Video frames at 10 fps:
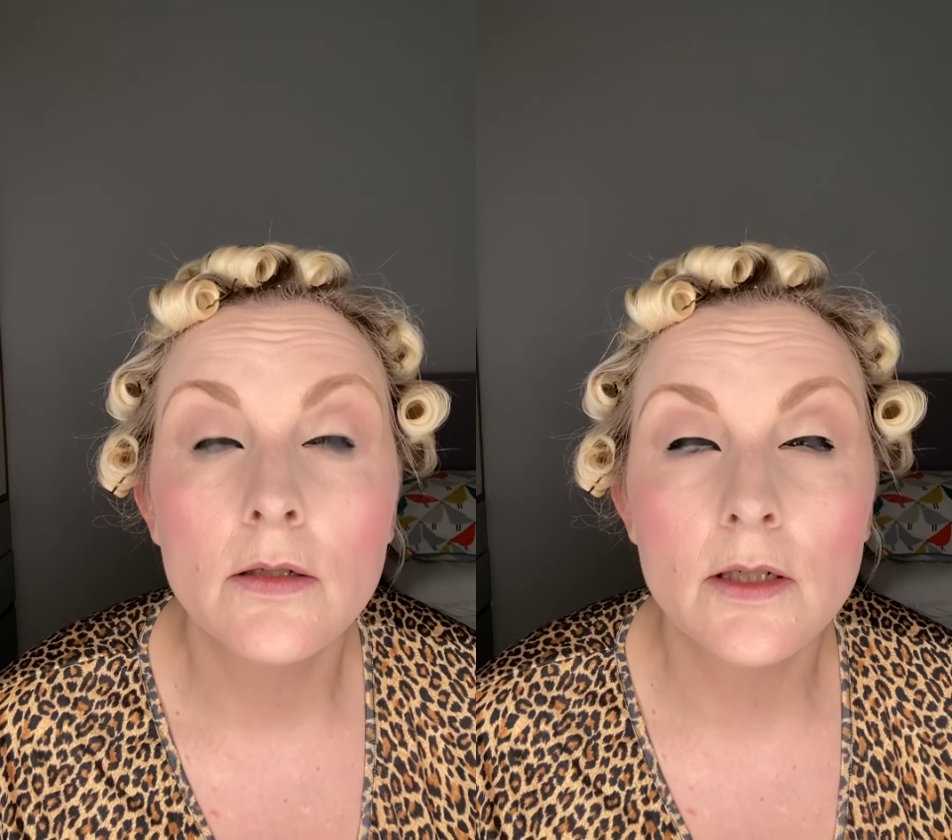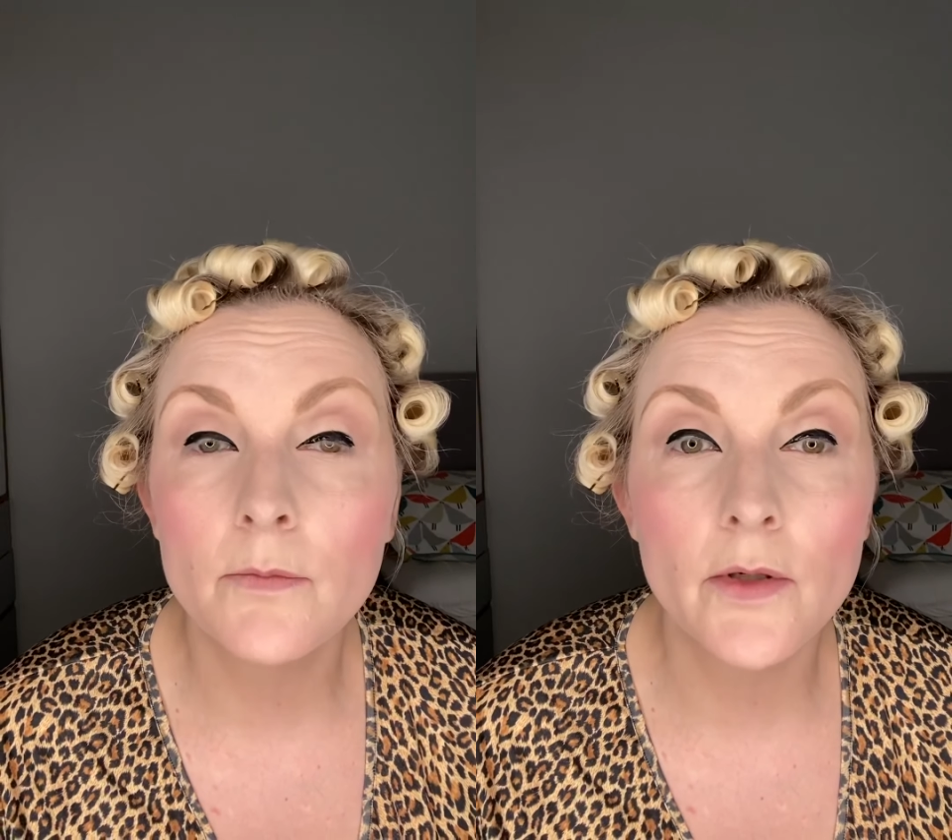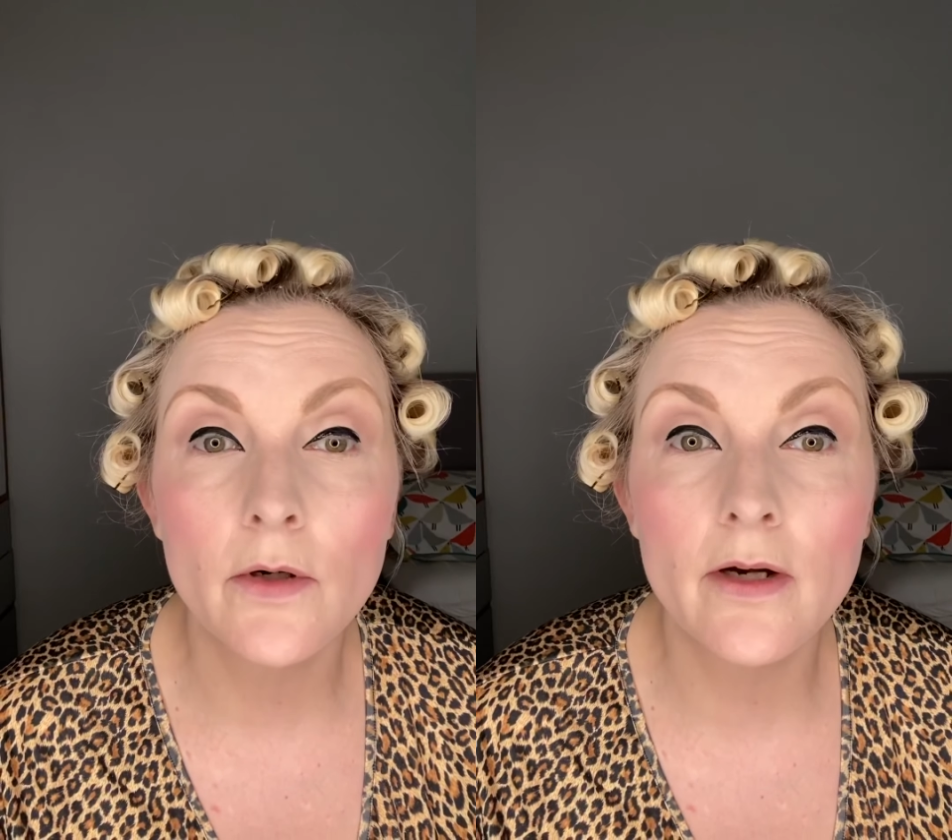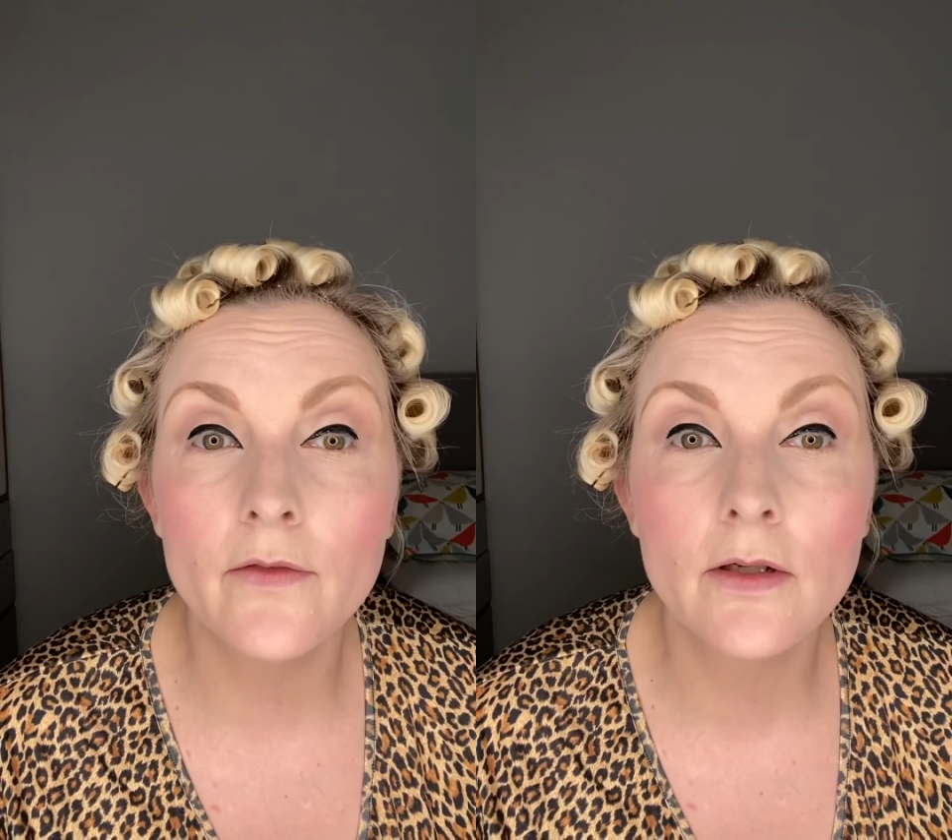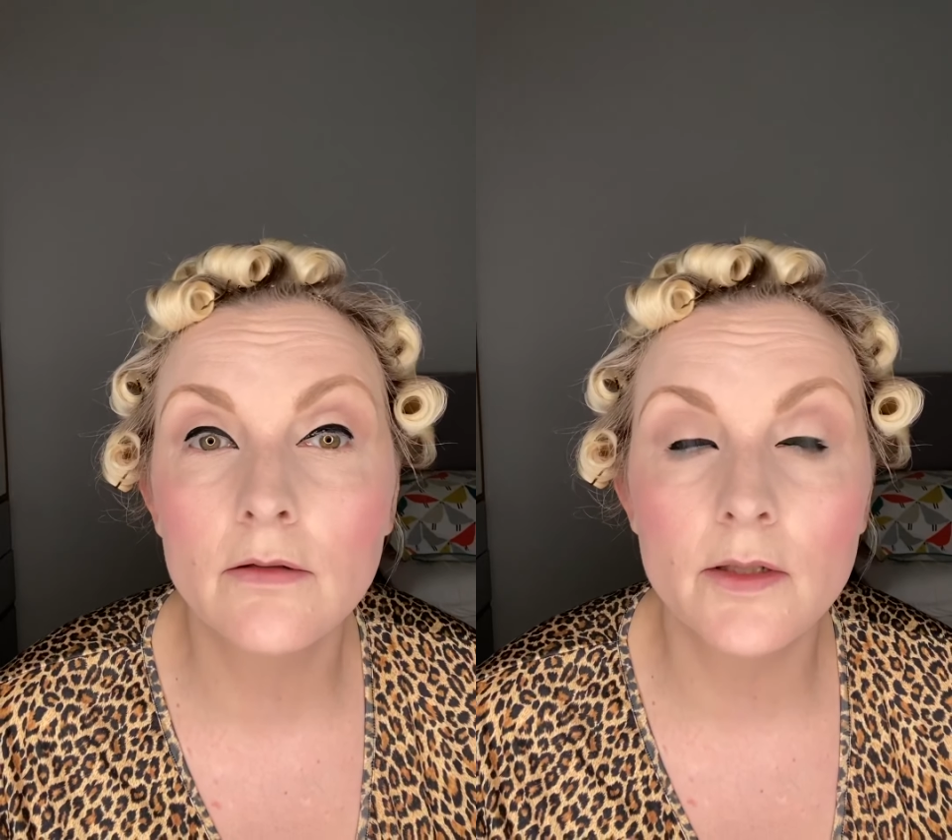Can be
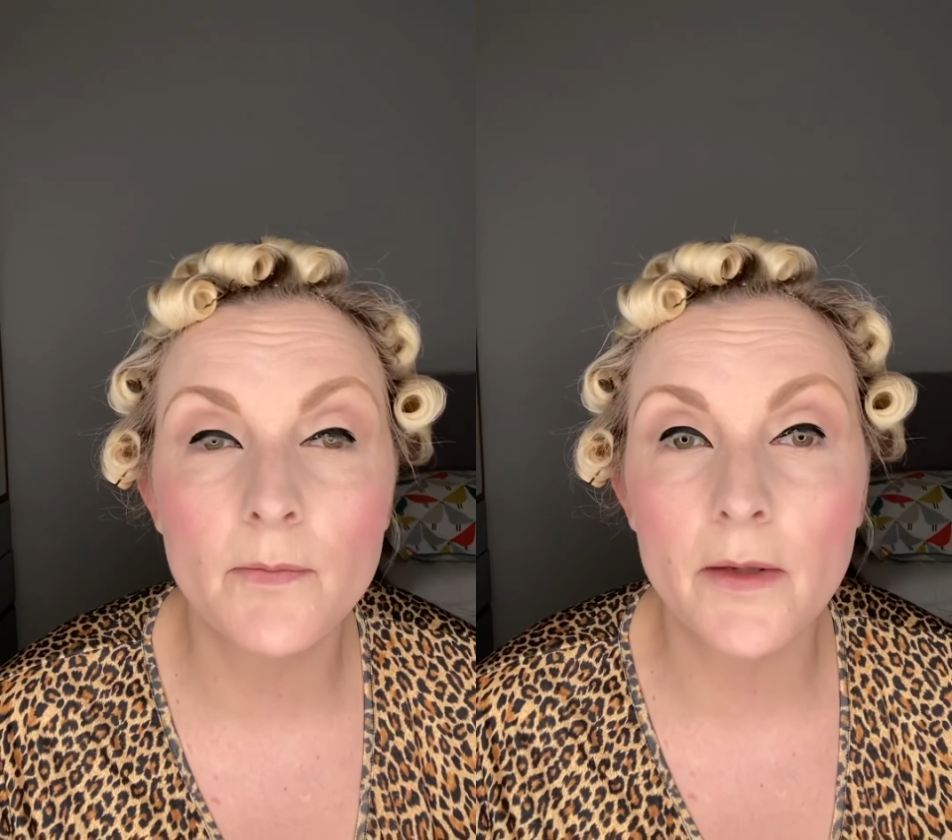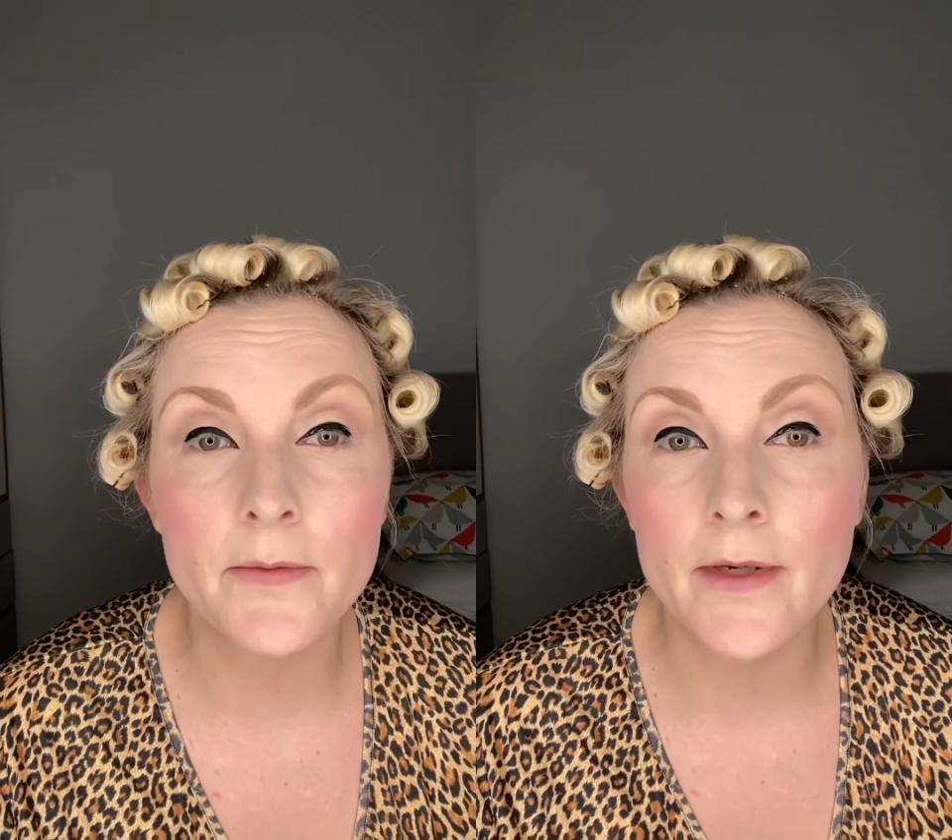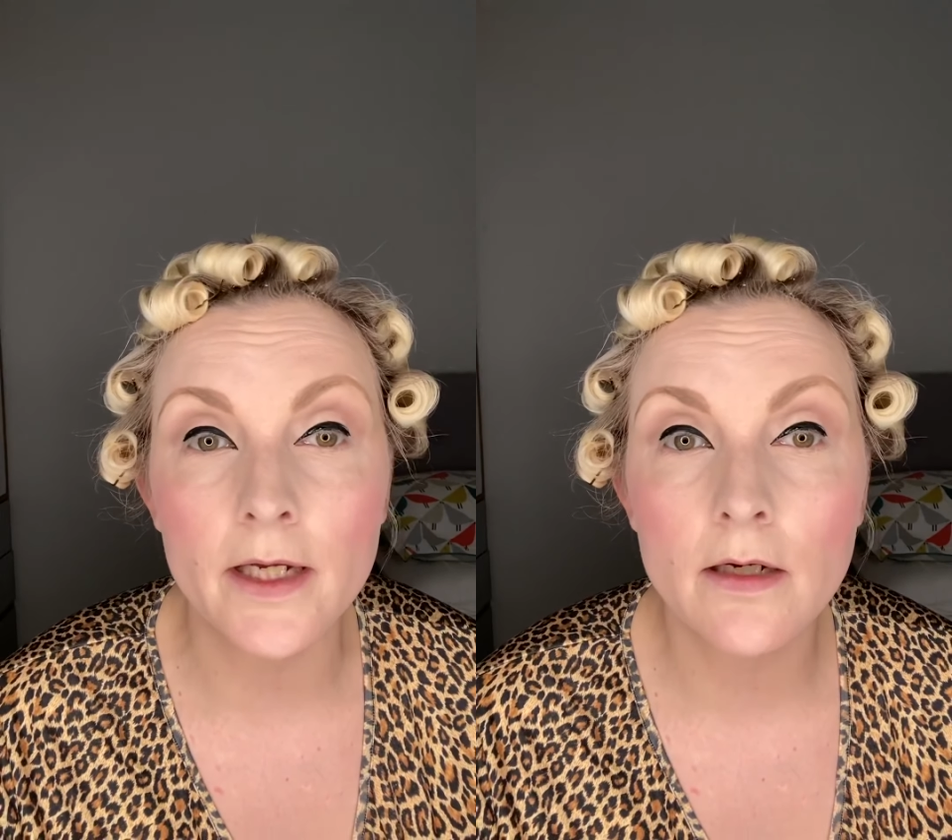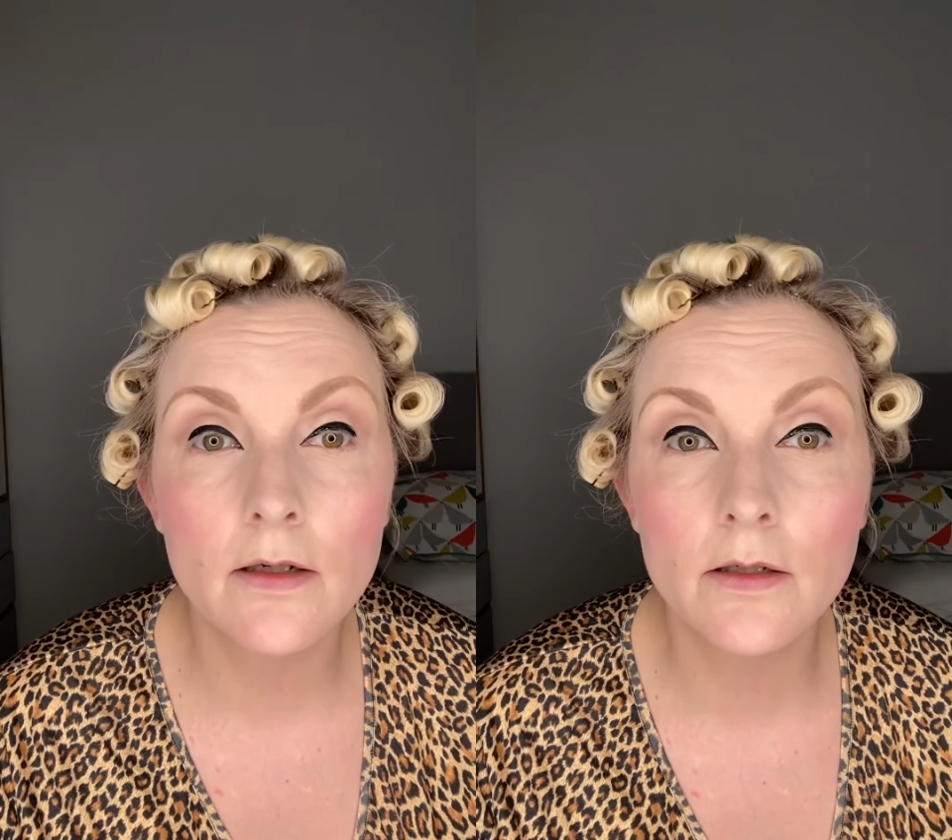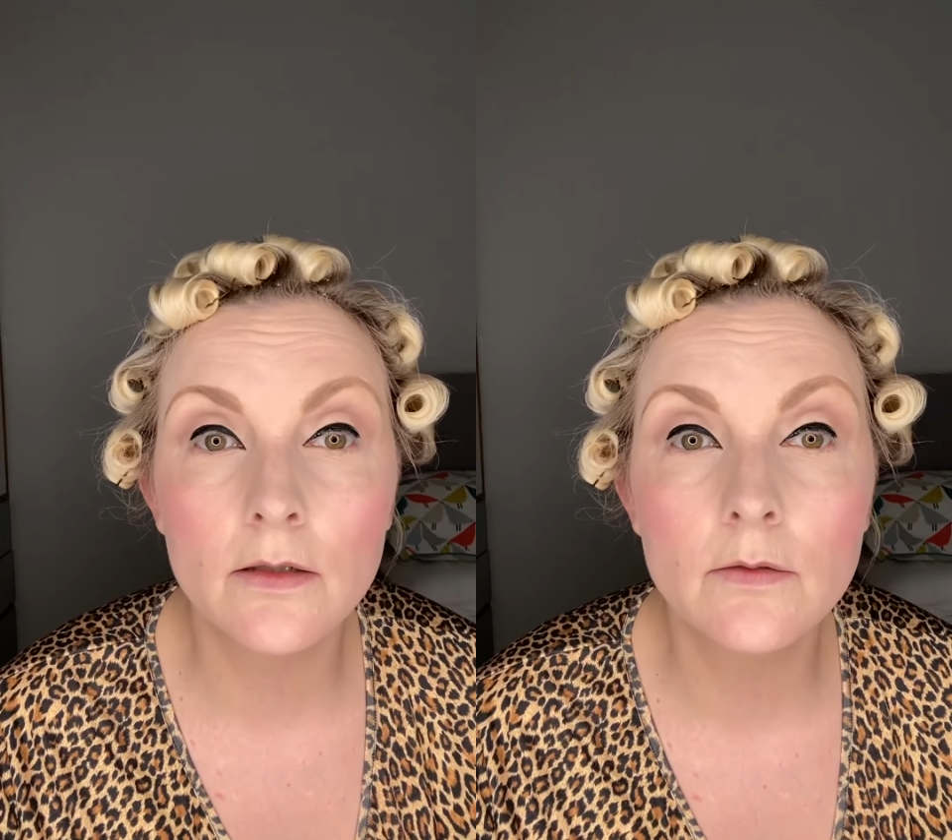whatever, it might be pink
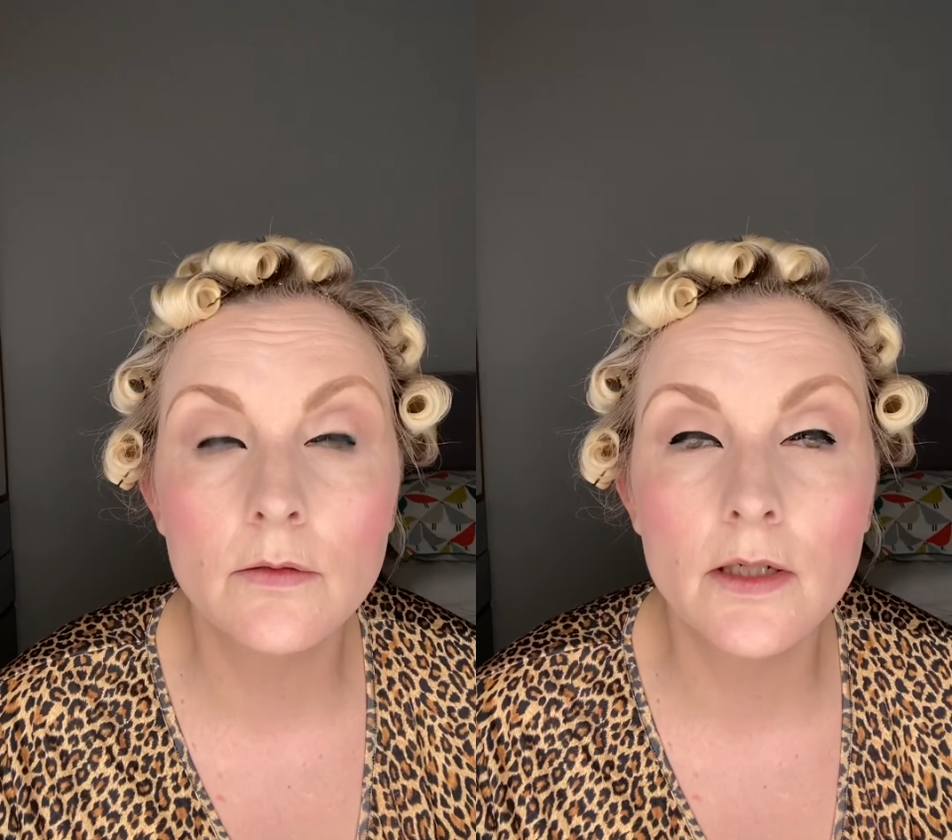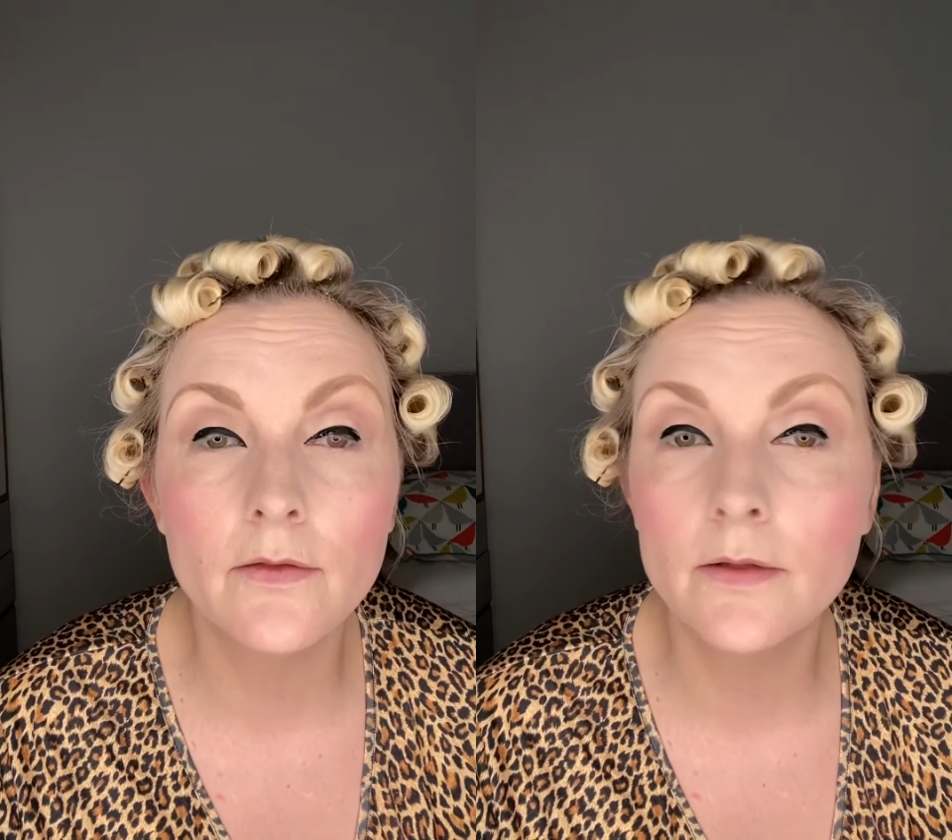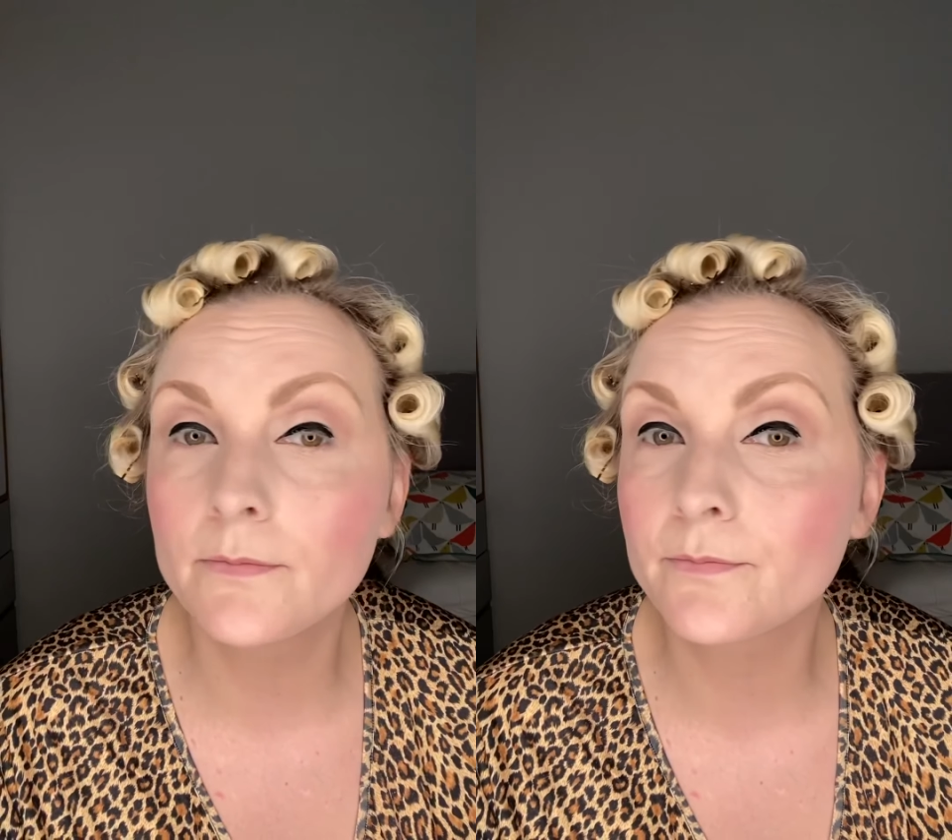or whatever.